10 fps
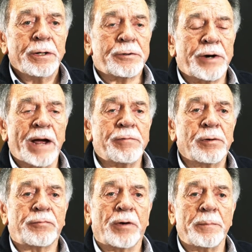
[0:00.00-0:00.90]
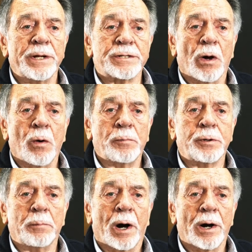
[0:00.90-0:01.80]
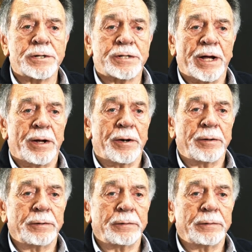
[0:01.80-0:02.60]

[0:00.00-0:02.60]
traveled from his home to Bardstown.